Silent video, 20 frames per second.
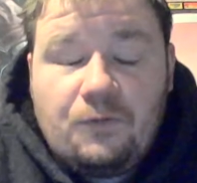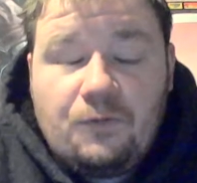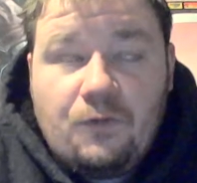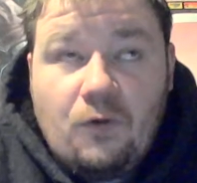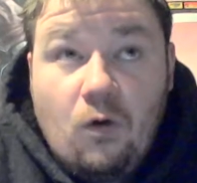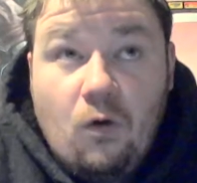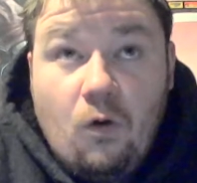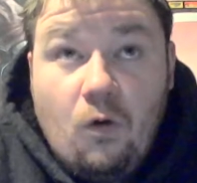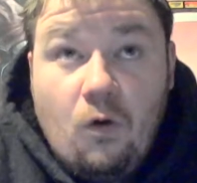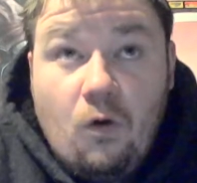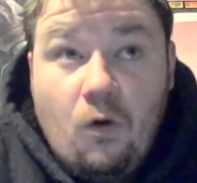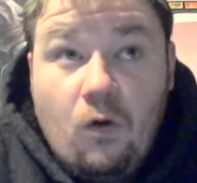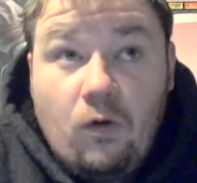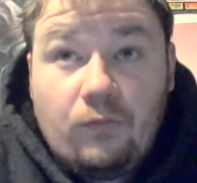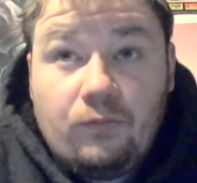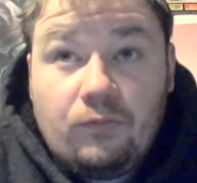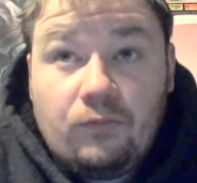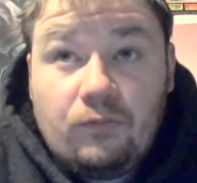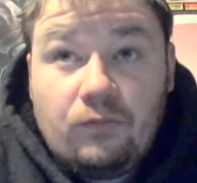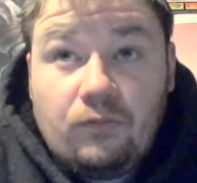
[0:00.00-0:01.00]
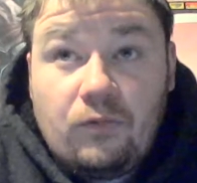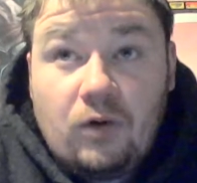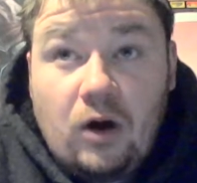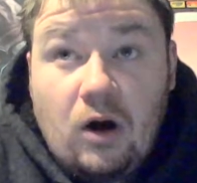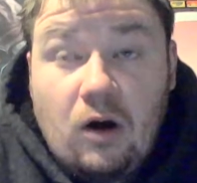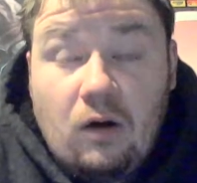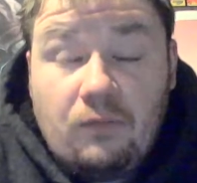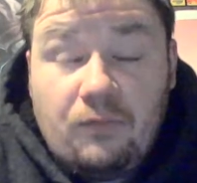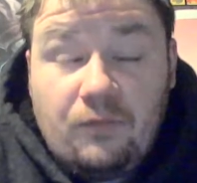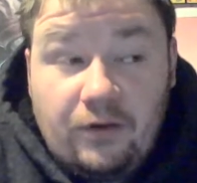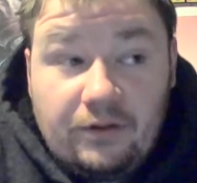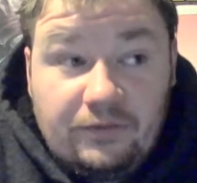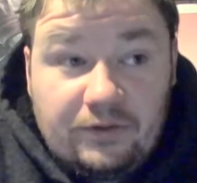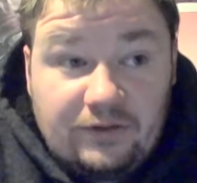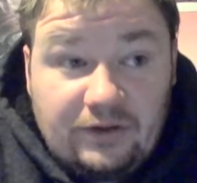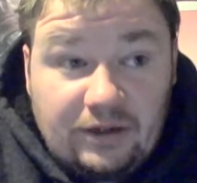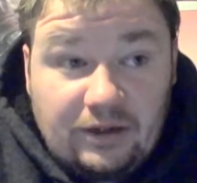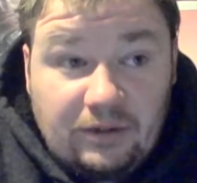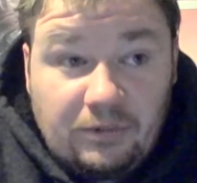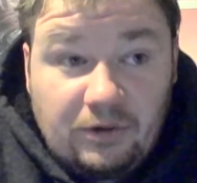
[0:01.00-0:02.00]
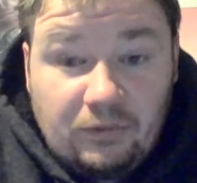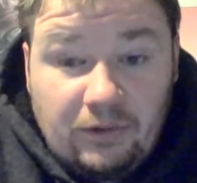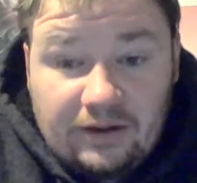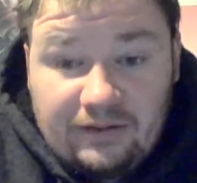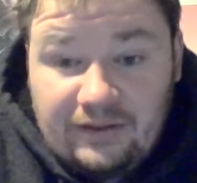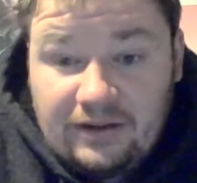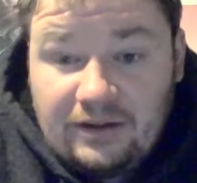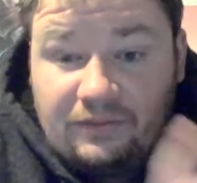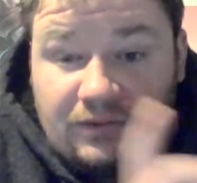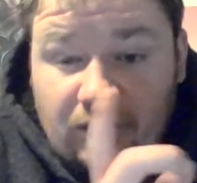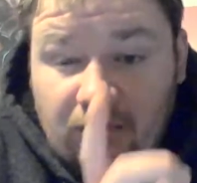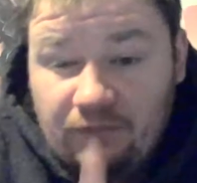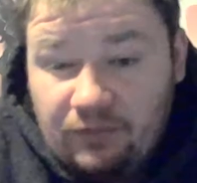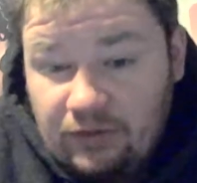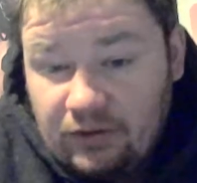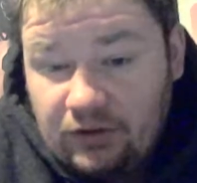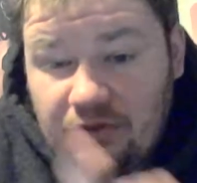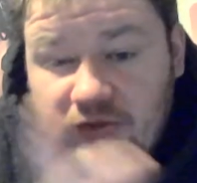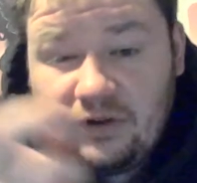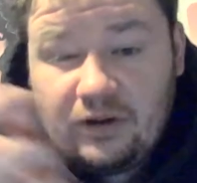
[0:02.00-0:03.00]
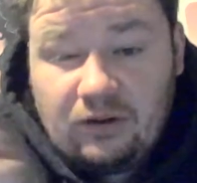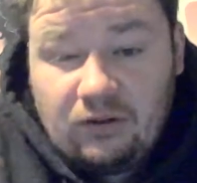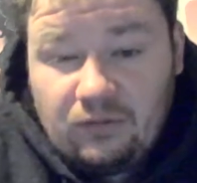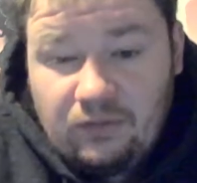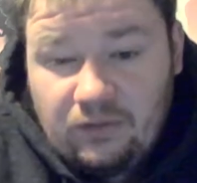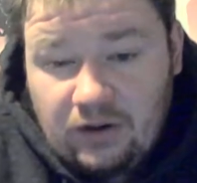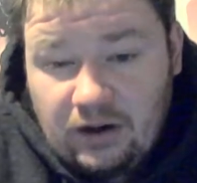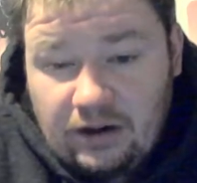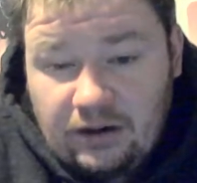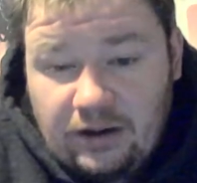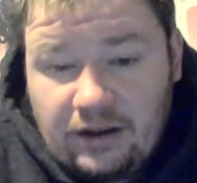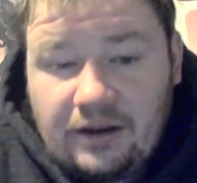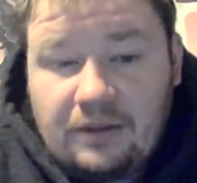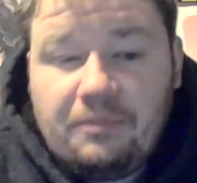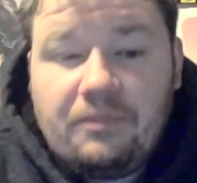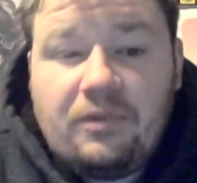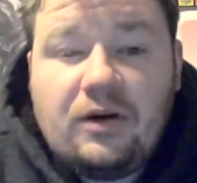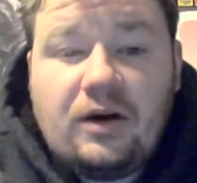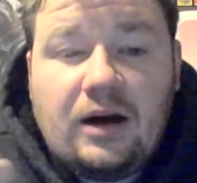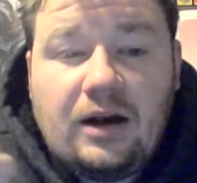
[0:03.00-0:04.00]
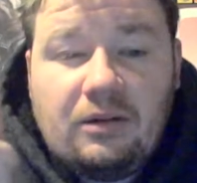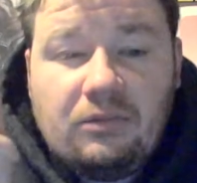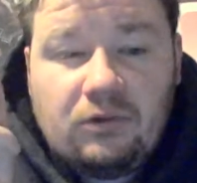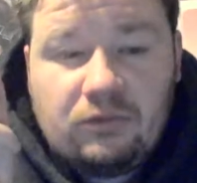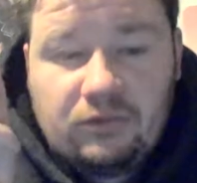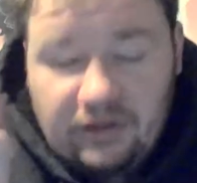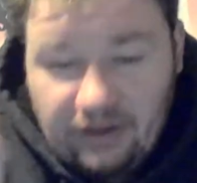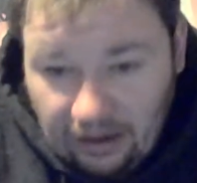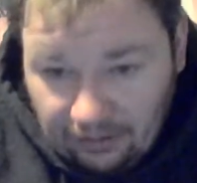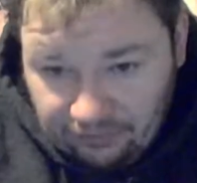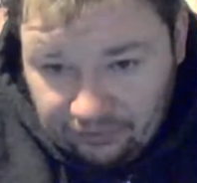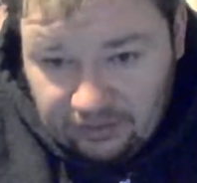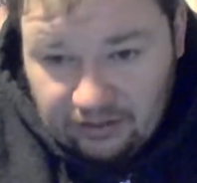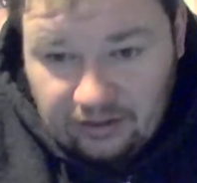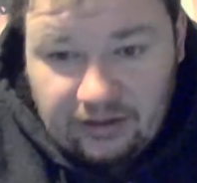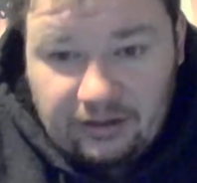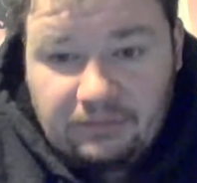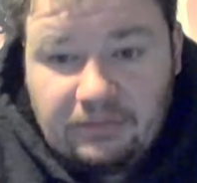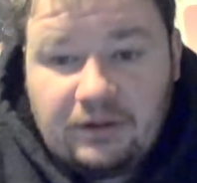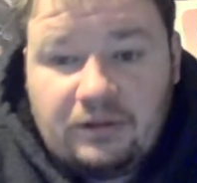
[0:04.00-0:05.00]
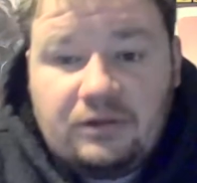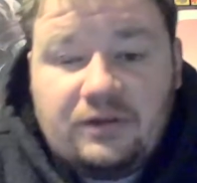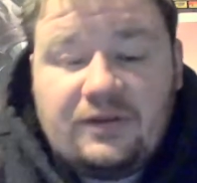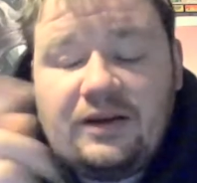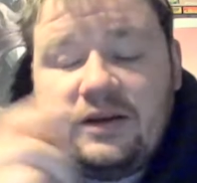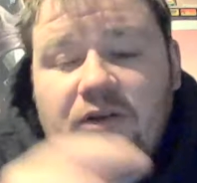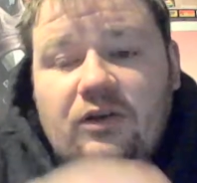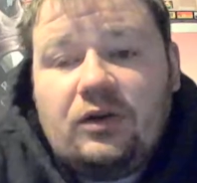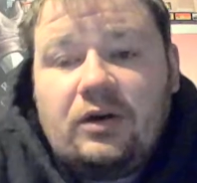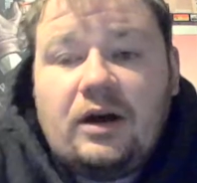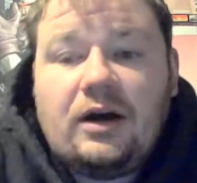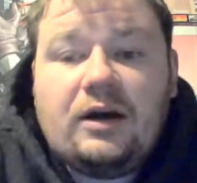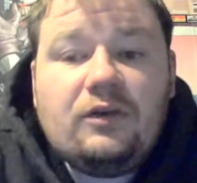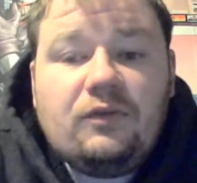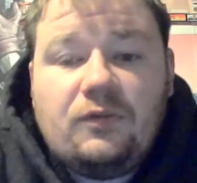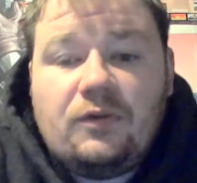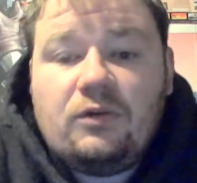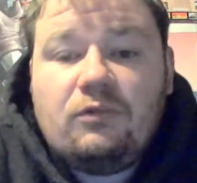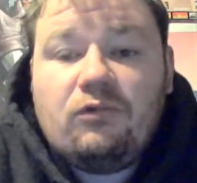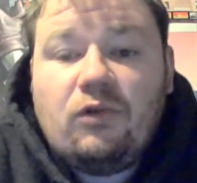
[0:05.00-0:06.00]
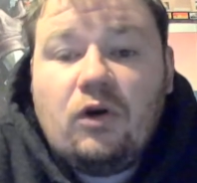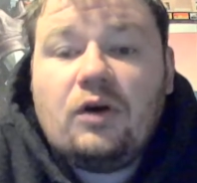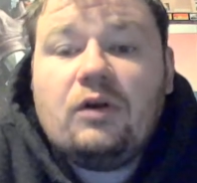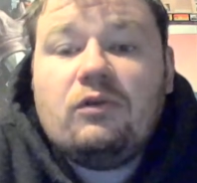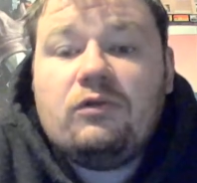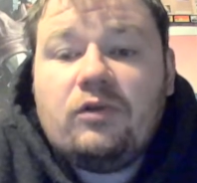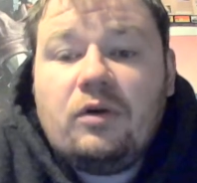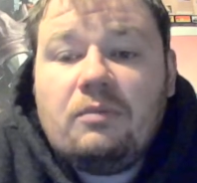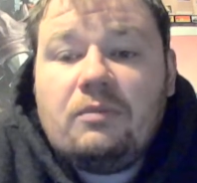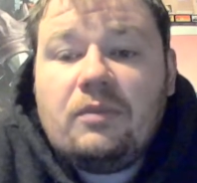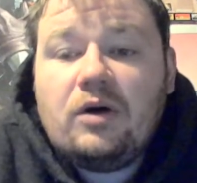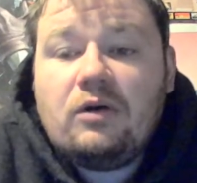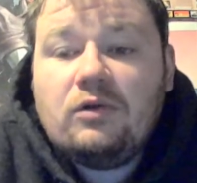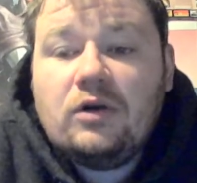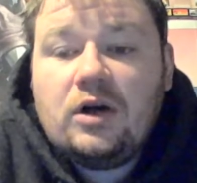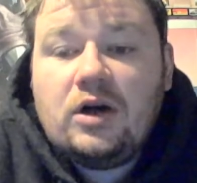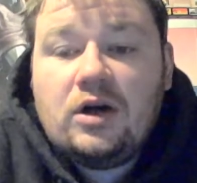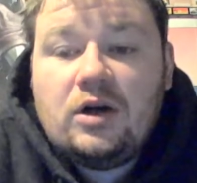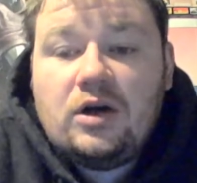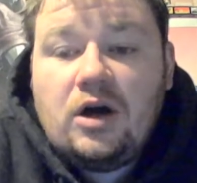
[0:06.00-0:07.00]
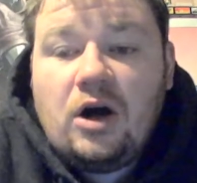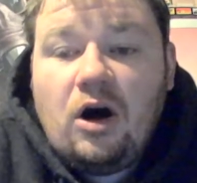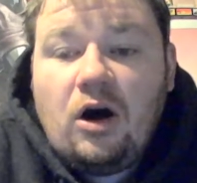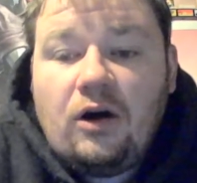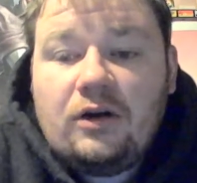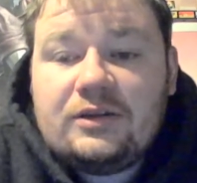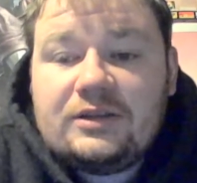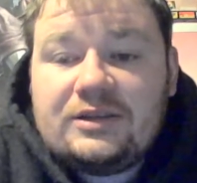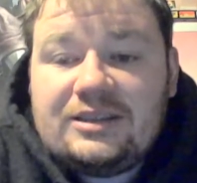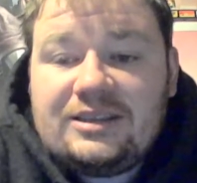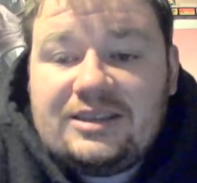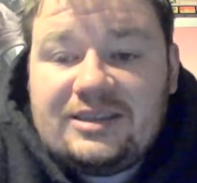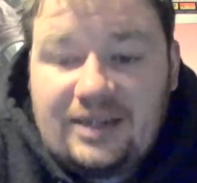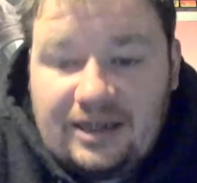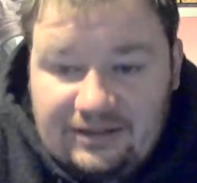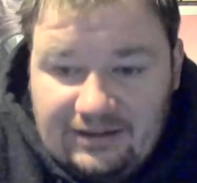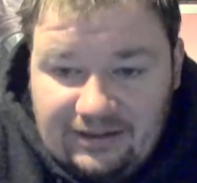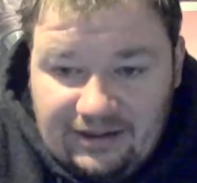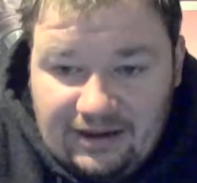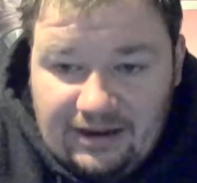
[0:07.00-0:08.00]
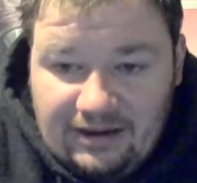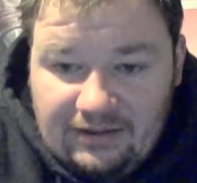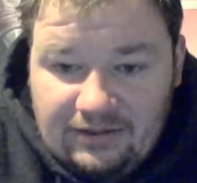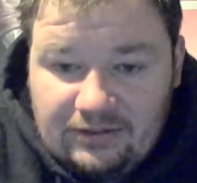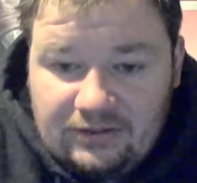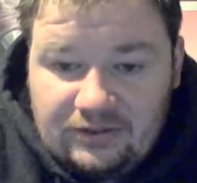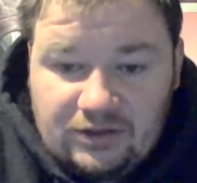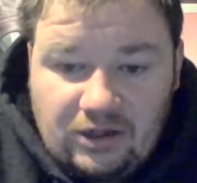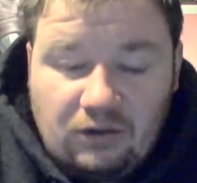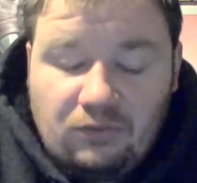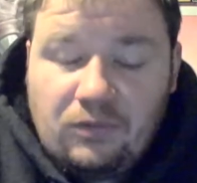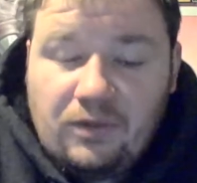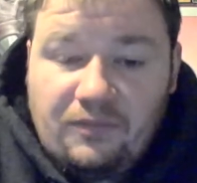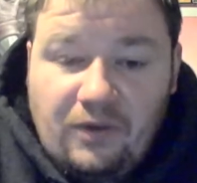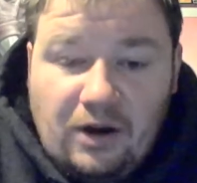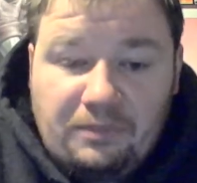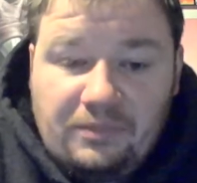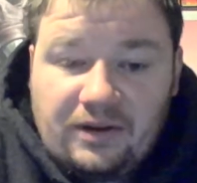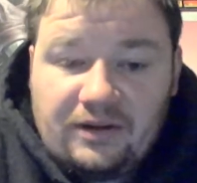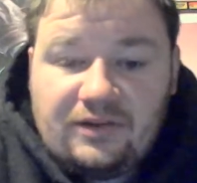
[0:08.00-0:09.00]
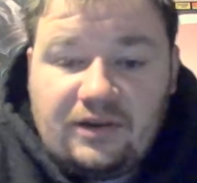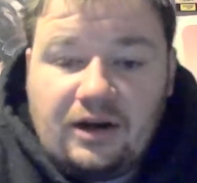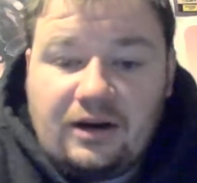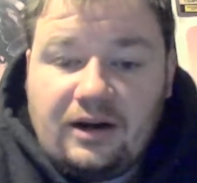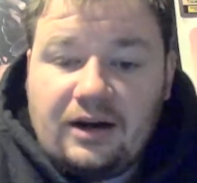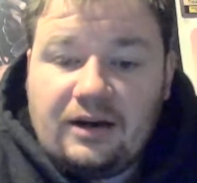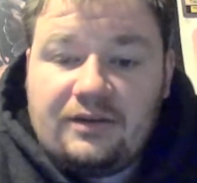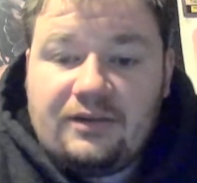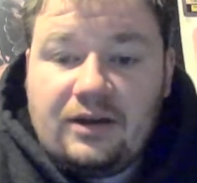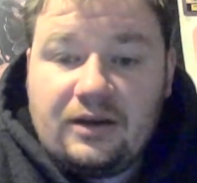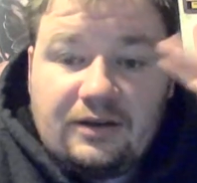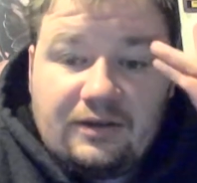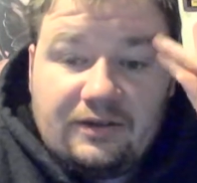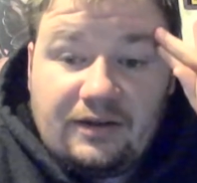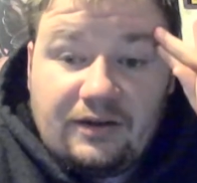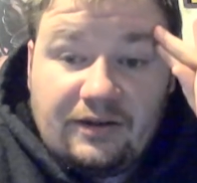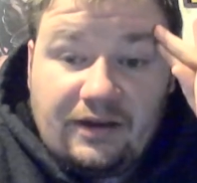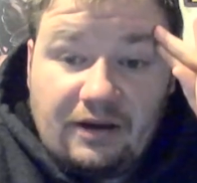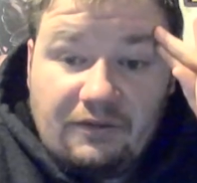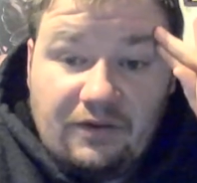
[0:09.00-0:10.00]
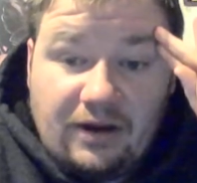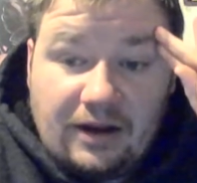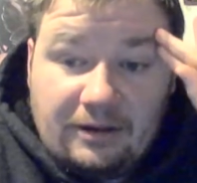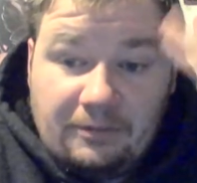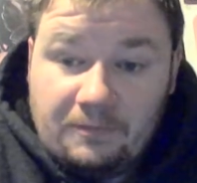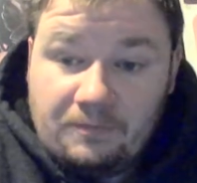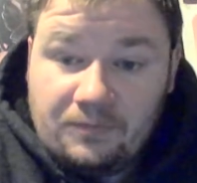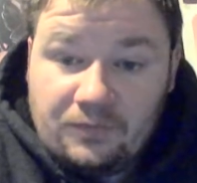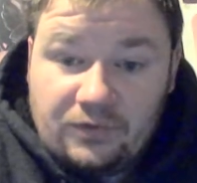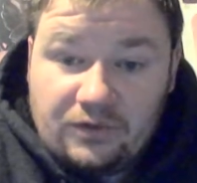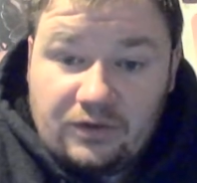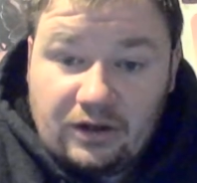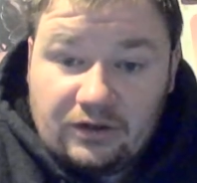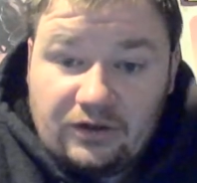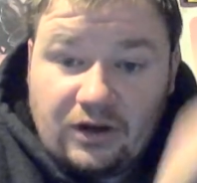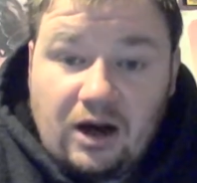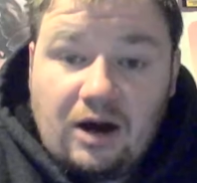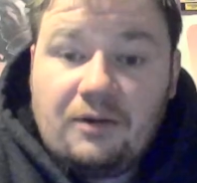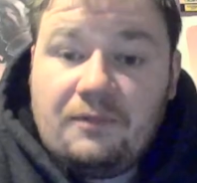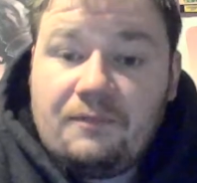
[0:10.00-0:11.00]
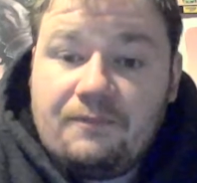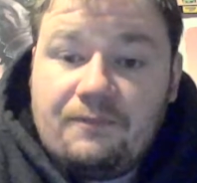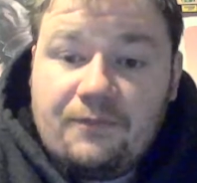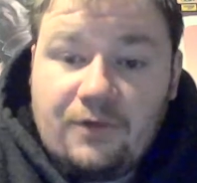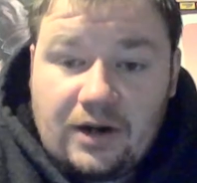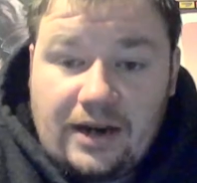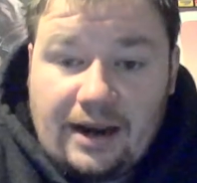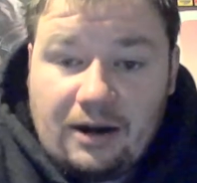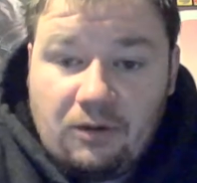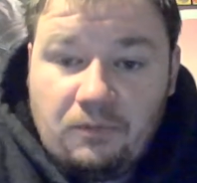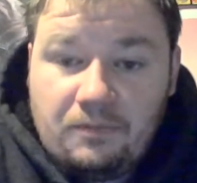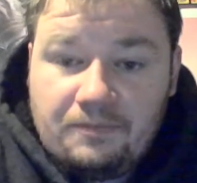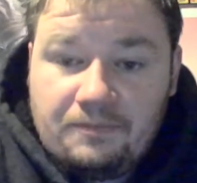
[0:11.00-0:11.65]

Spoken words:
for, hopefully, the CWS either on Thursday or Friday. But I will definitely be seeing you guys for the Royal Rumble on Saturday. So, with that being said, guys, TTFN. Ta-ta for now.